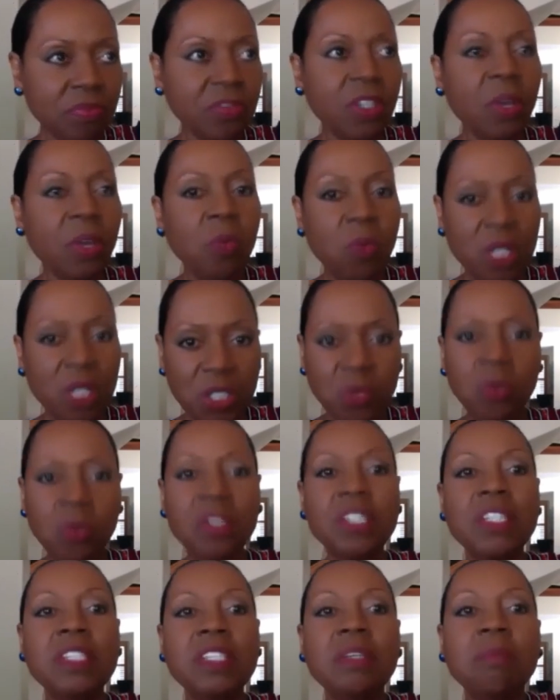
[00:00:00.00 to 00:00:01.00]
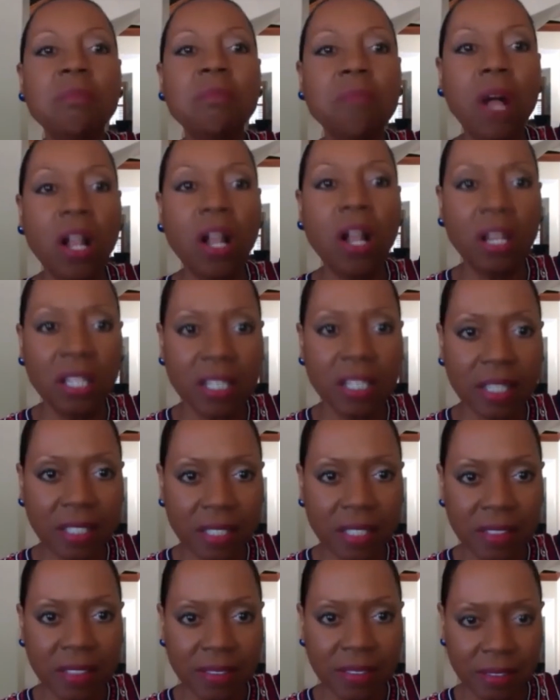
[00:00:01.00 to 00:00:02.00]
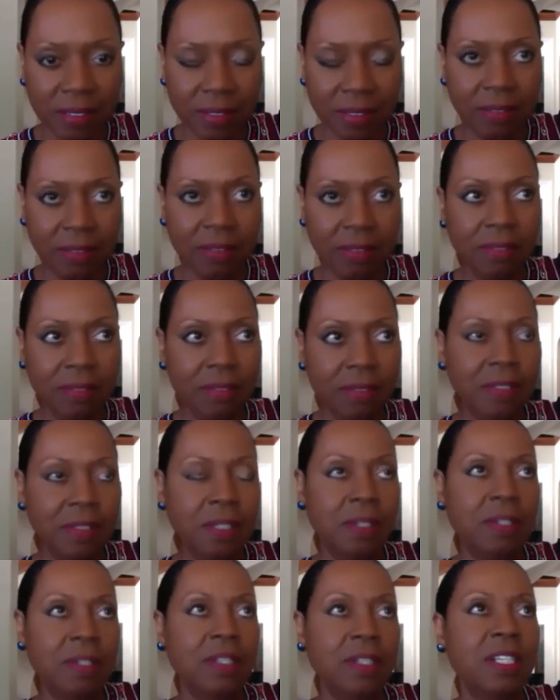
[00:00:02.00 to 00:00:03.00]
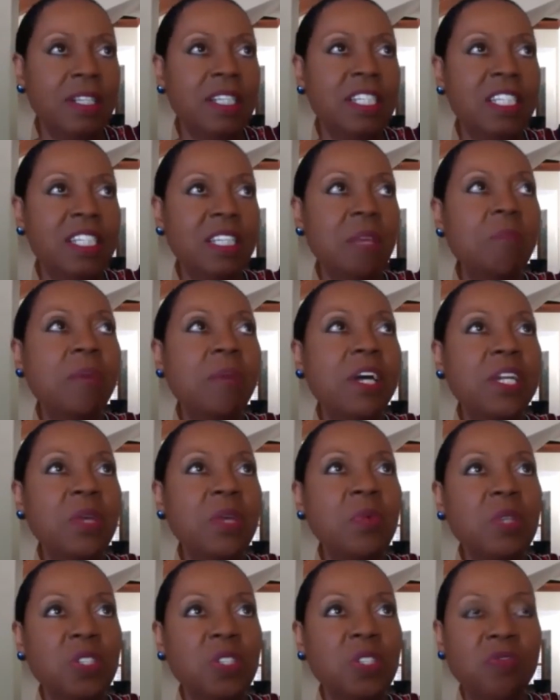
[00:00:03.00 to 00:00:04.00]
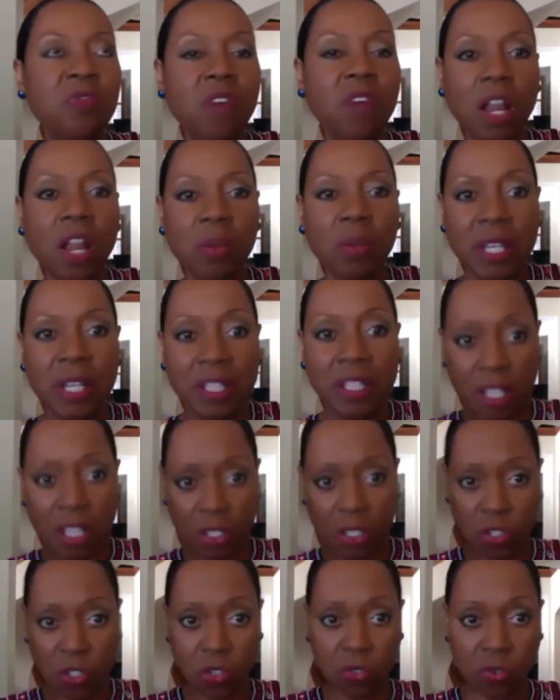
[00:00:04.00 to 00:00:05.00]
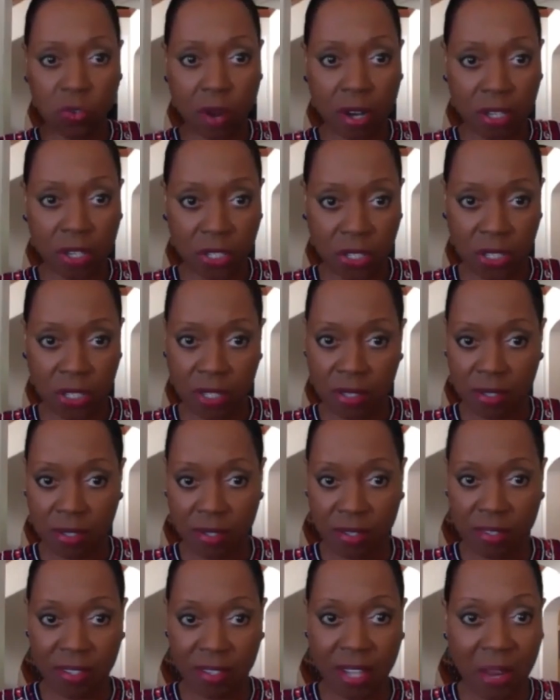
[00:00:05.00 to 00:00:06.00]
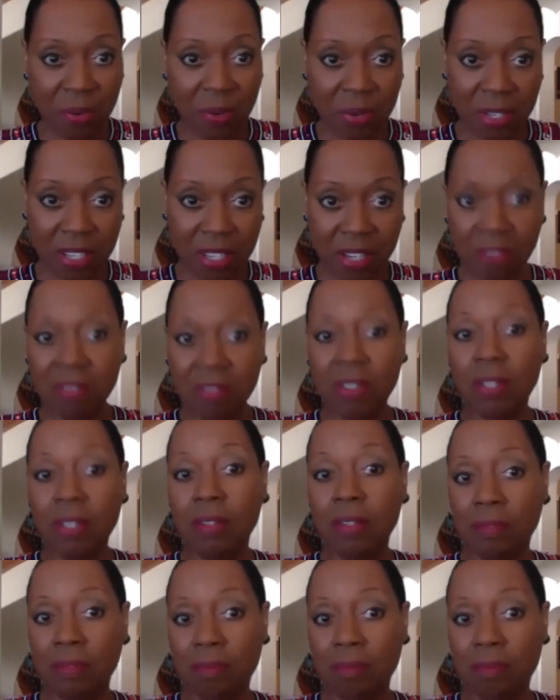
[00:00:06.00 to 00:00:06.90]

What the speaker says: which was symbolic. Somebody was following the instructions they were given